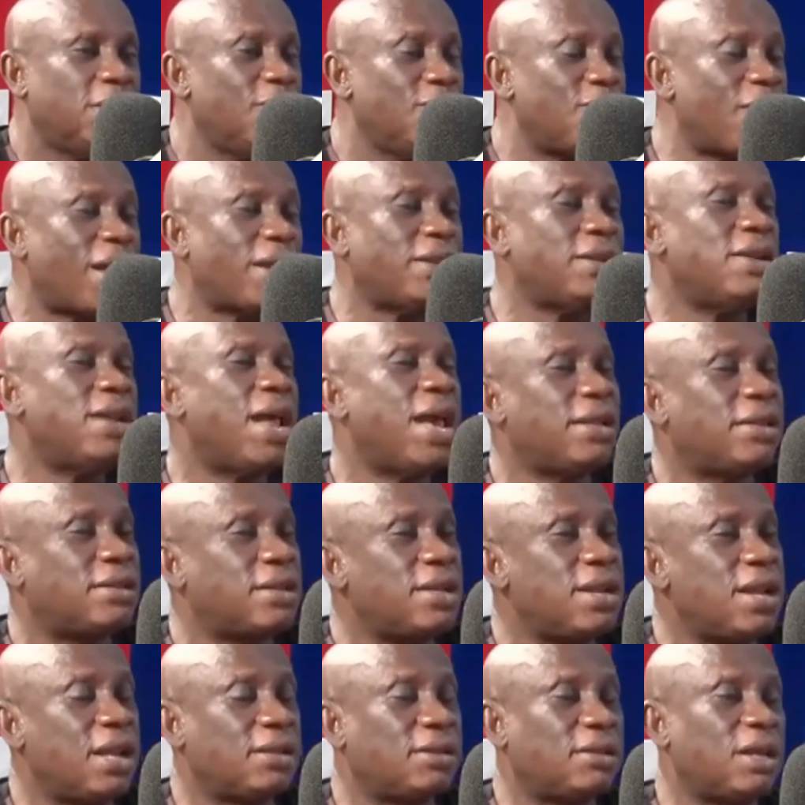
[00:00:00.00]
In fact, in
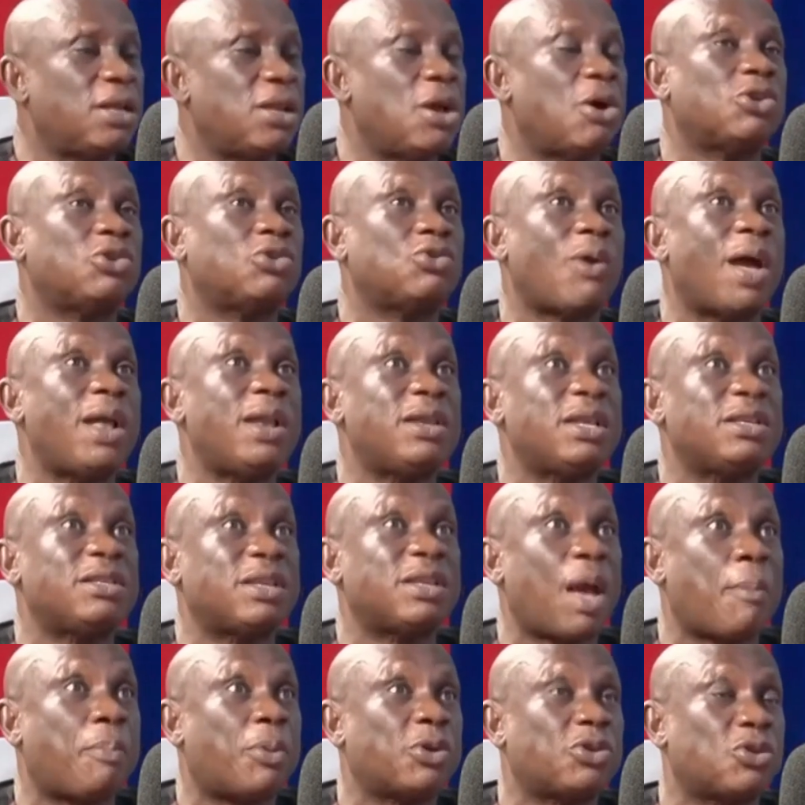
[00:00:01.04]
1980, there was one this
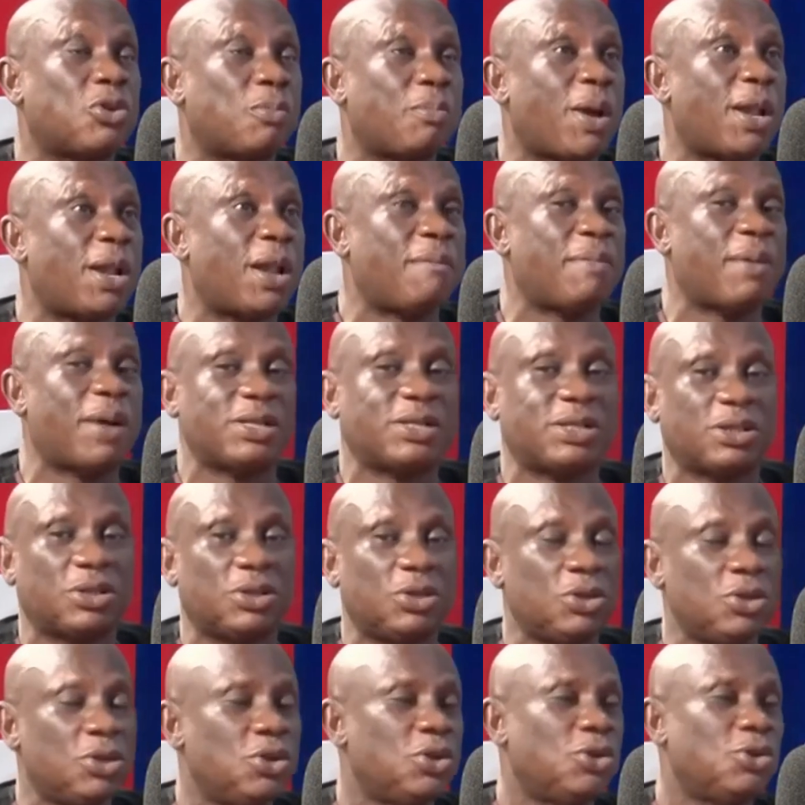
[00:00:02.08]
Apostle Barnabas.
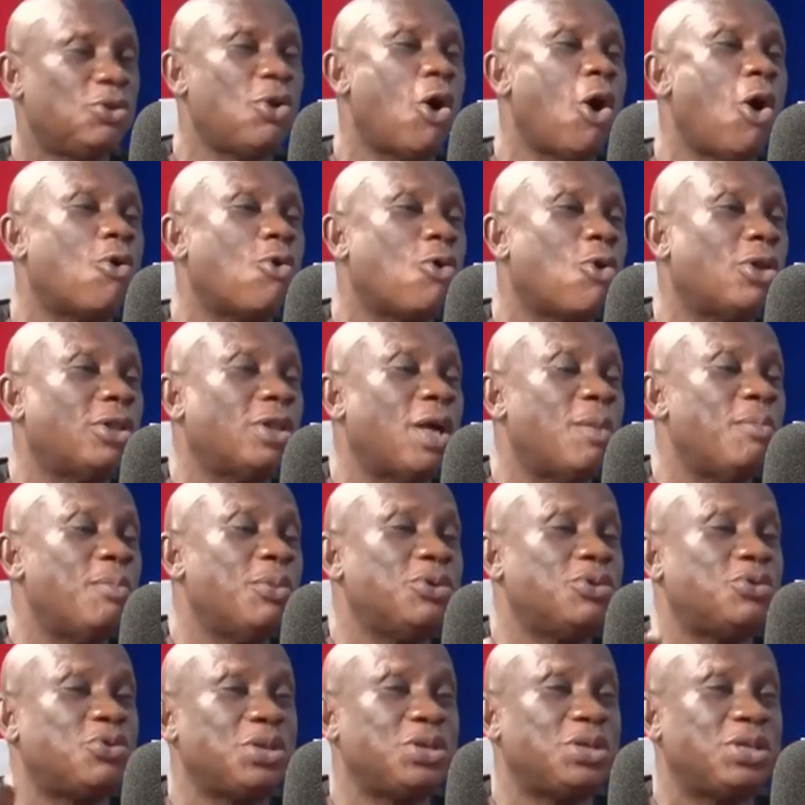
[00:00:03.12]
No court
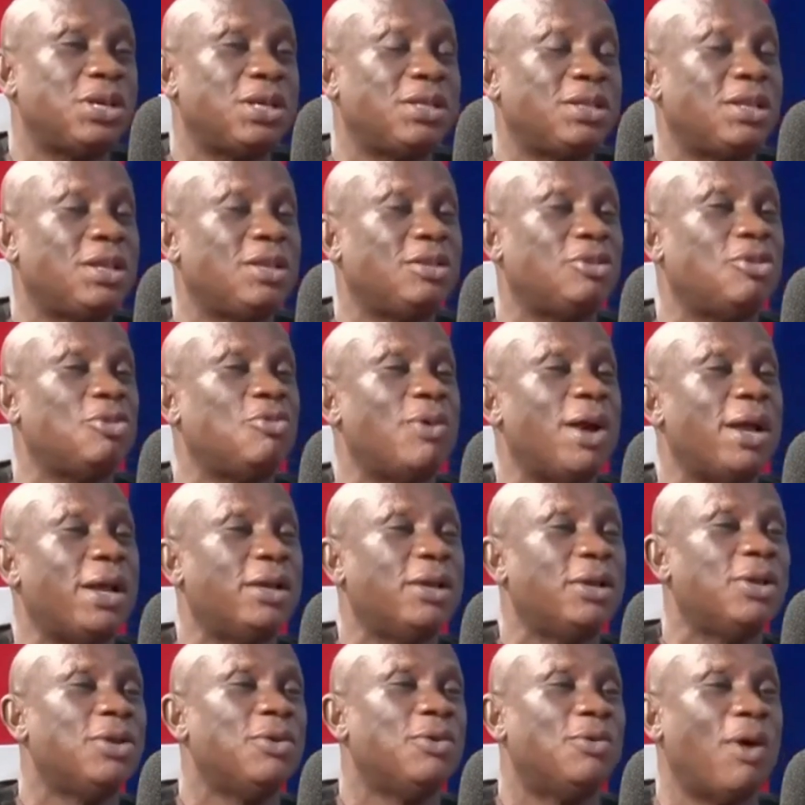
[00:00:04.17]
demonstration, 80, why?
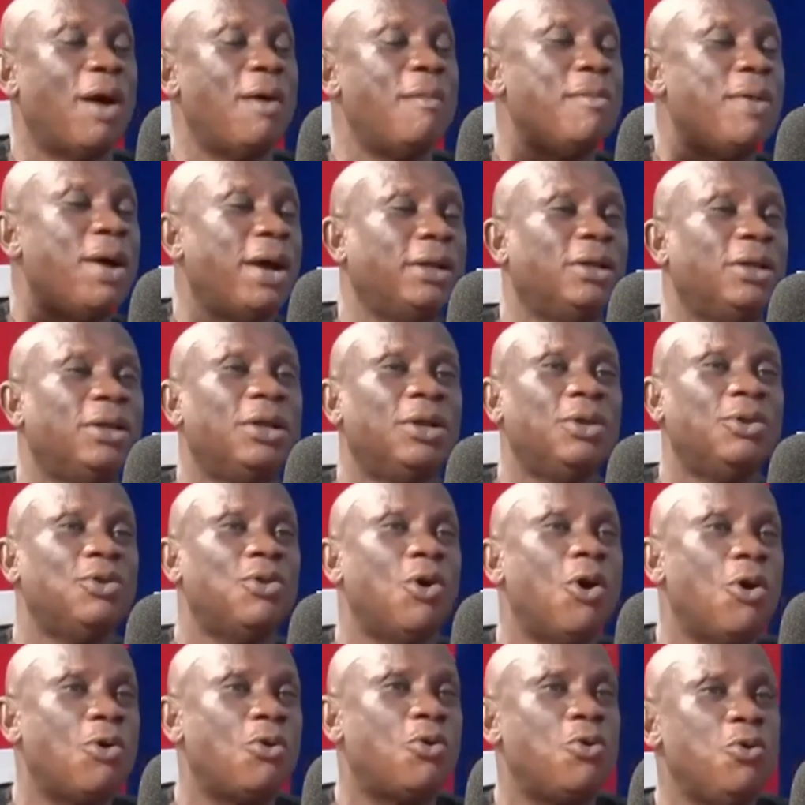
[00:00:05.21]
One man,
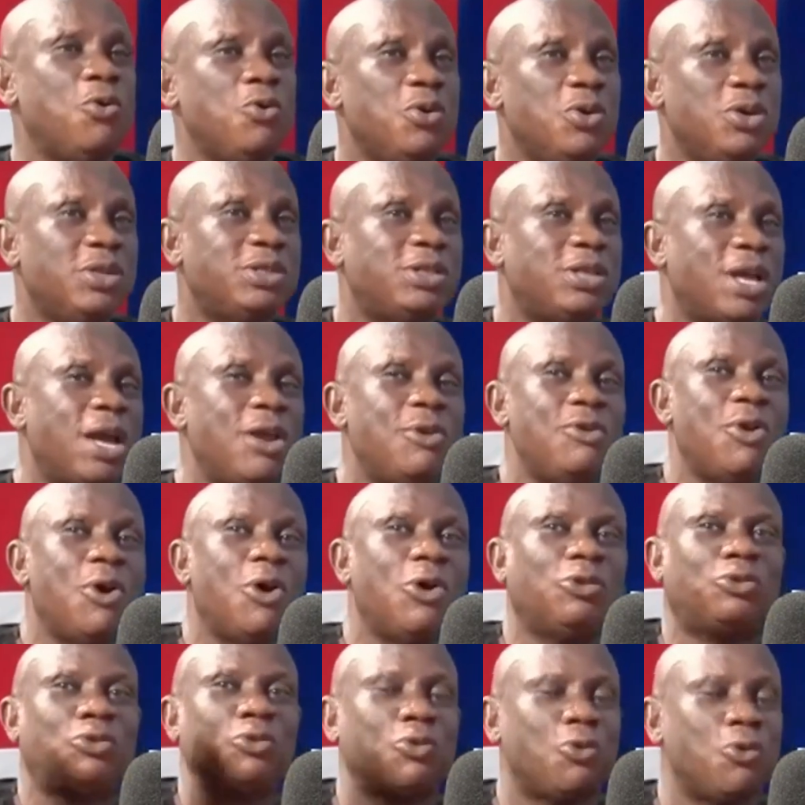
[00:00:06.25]
no coup, say
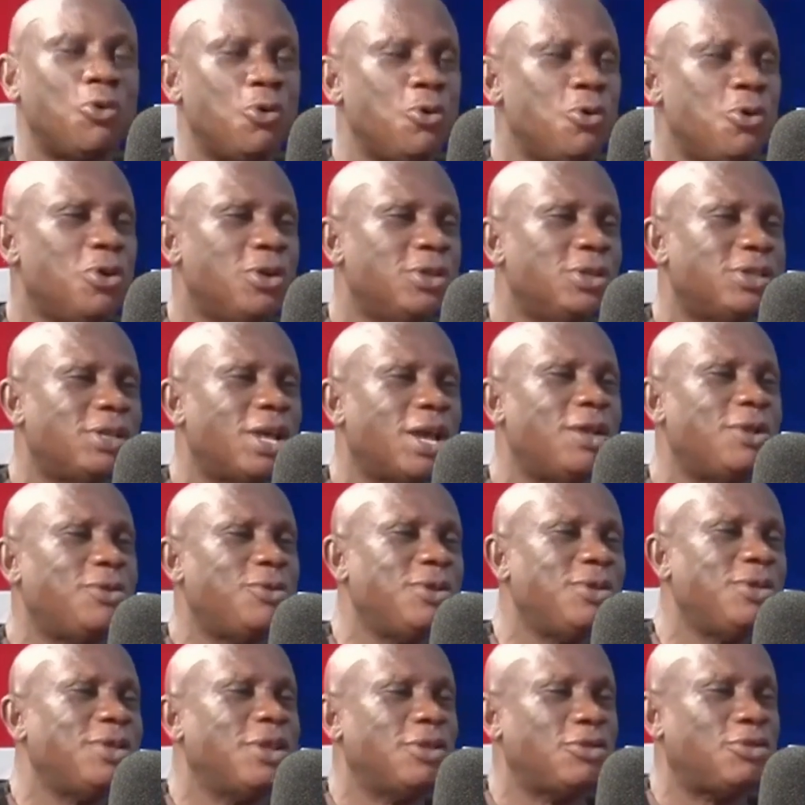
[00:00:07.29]
no to coup, say
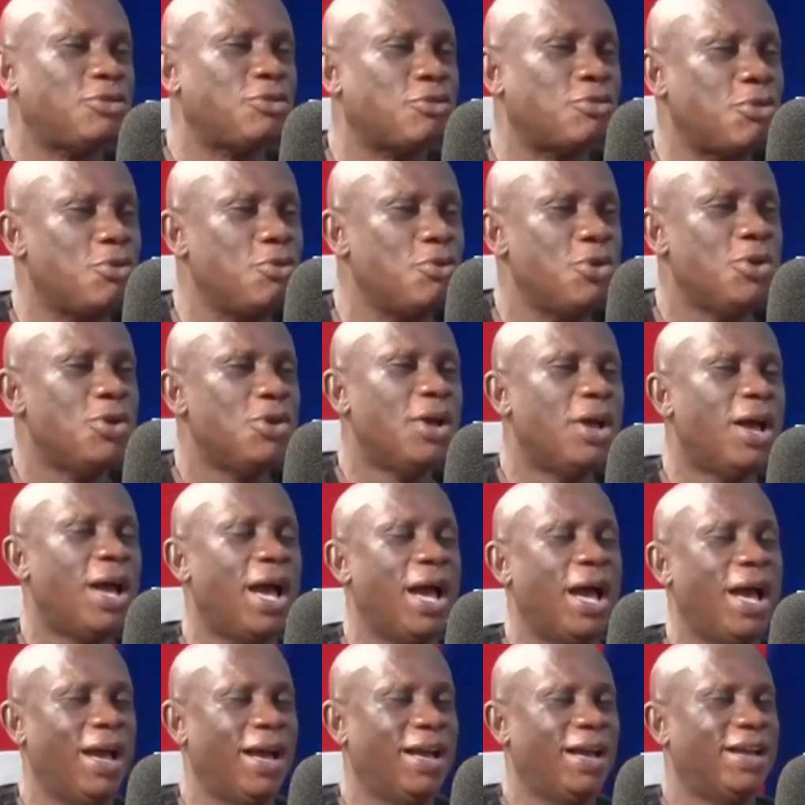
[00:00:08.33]
do this to coup.
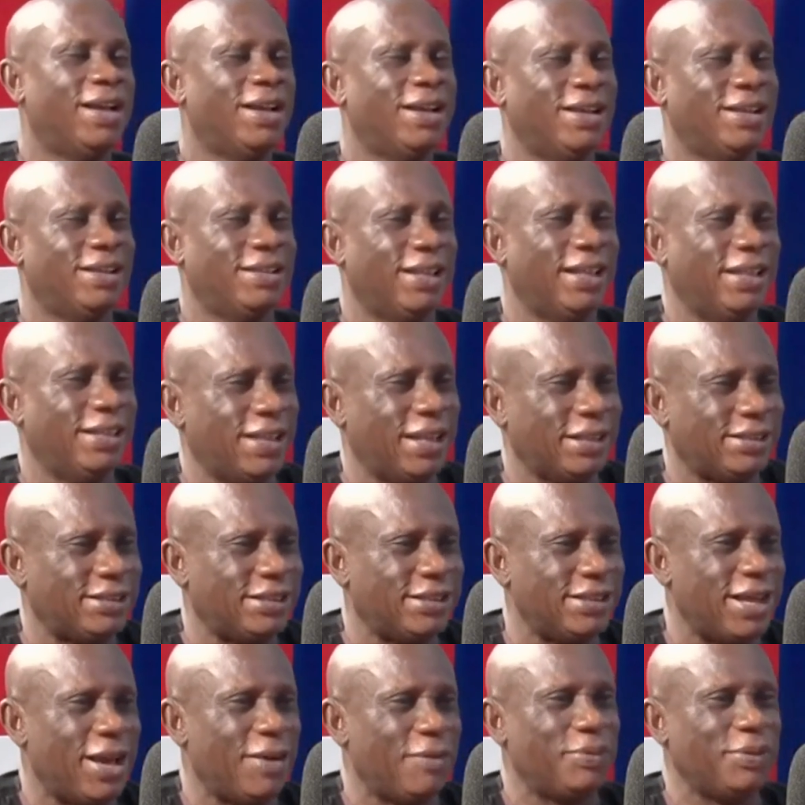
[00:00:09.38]
Ah, that
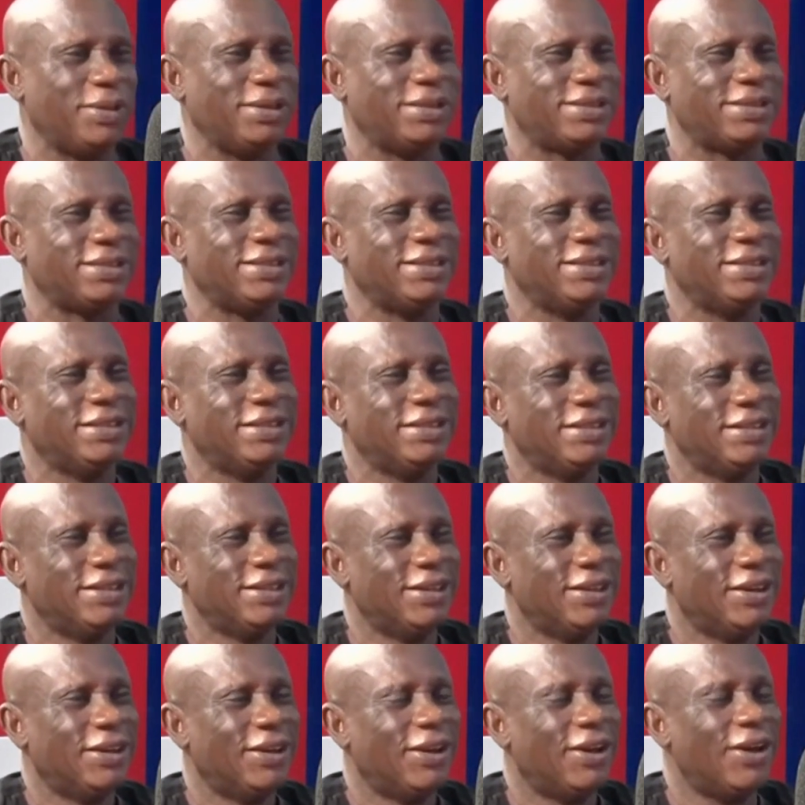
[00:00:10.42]
didn't happen.
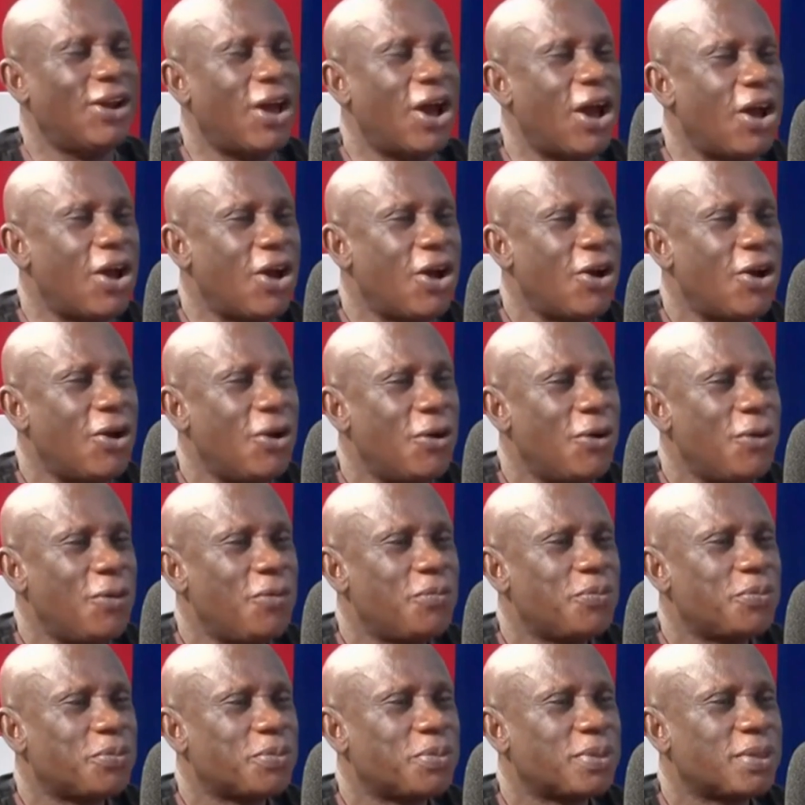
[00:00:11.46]
You know?
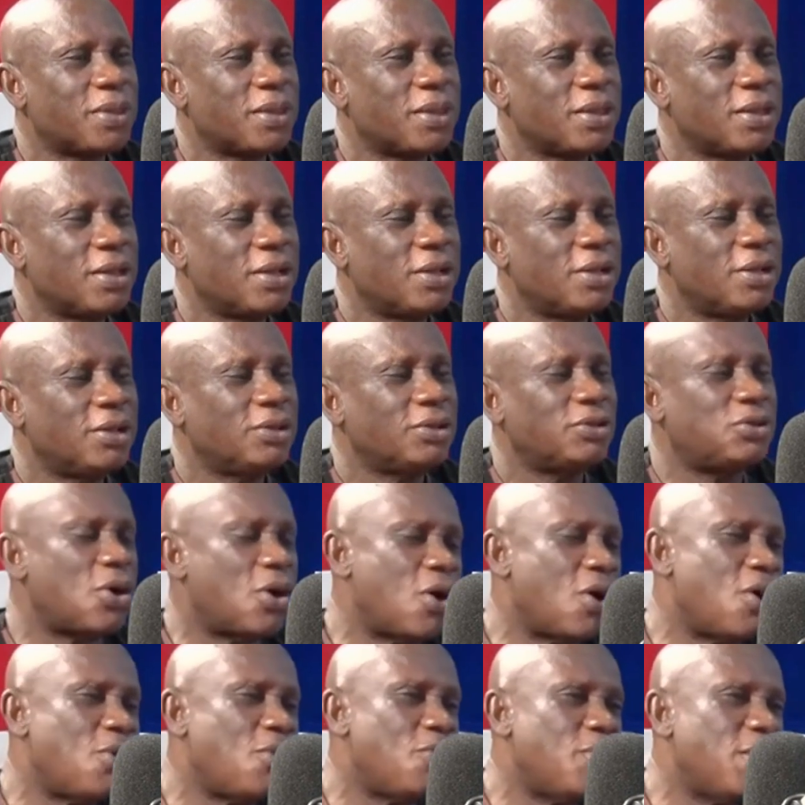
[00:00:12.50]

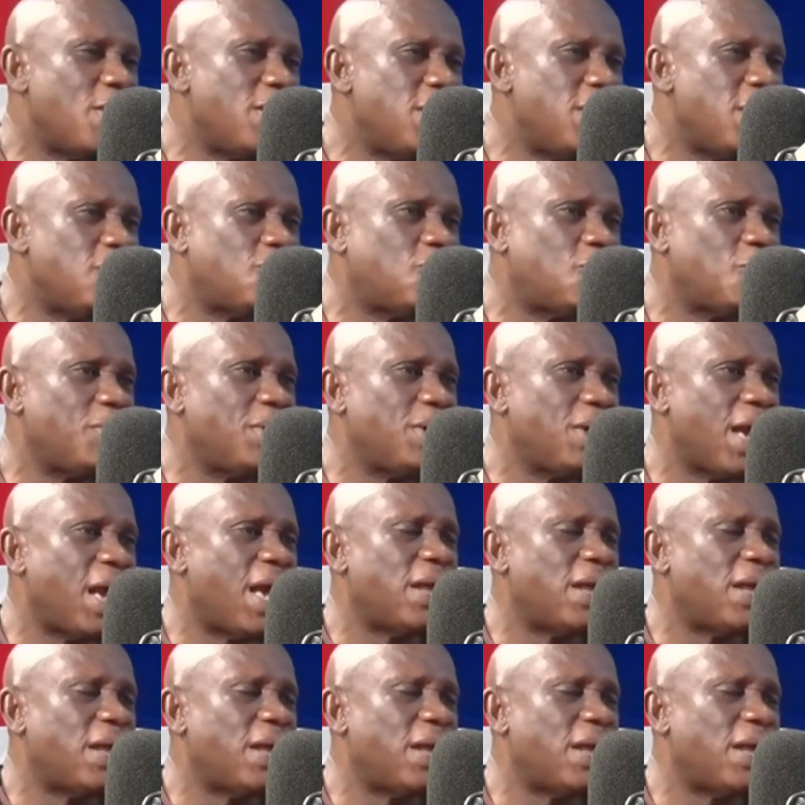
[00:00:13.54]
So we need to be